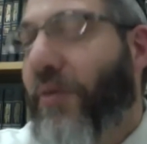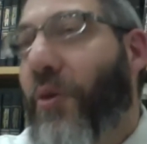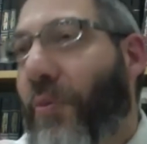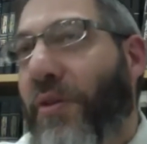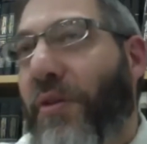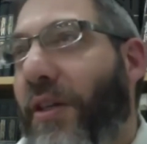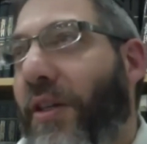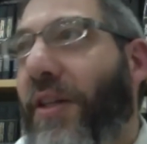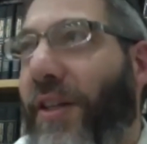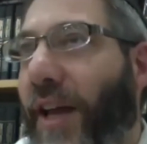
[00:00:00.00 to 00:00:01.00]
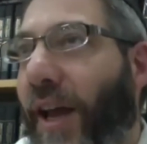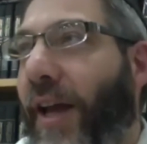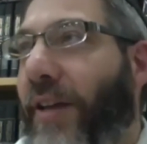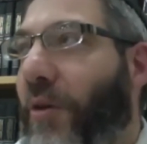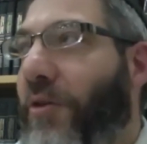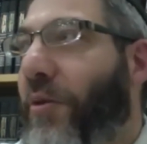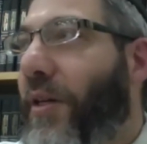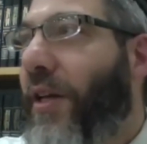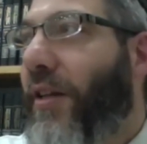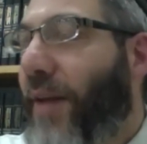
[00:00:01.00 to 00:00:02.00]
Oops. Yeah, and also
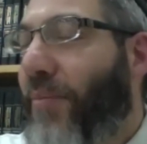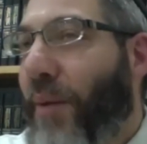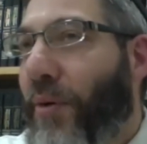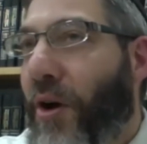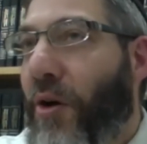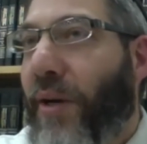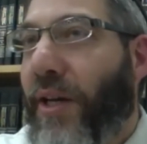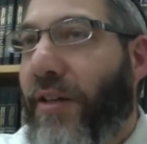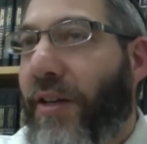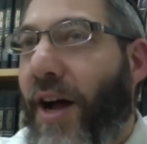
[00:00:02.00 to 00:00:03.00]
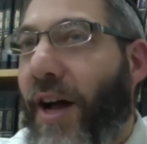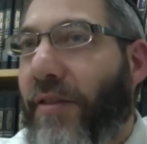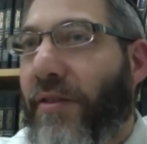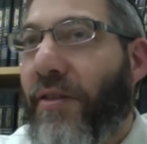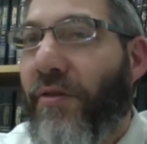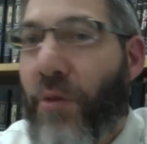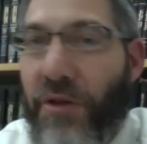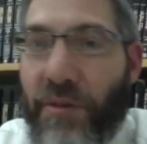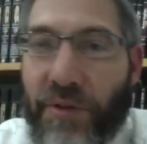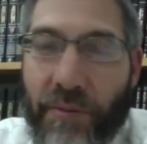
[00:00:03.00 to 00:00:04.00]
he let people go, but he did not
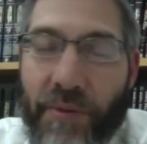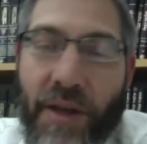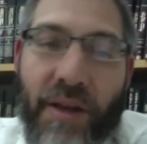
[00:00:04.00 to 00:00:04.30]
force them to.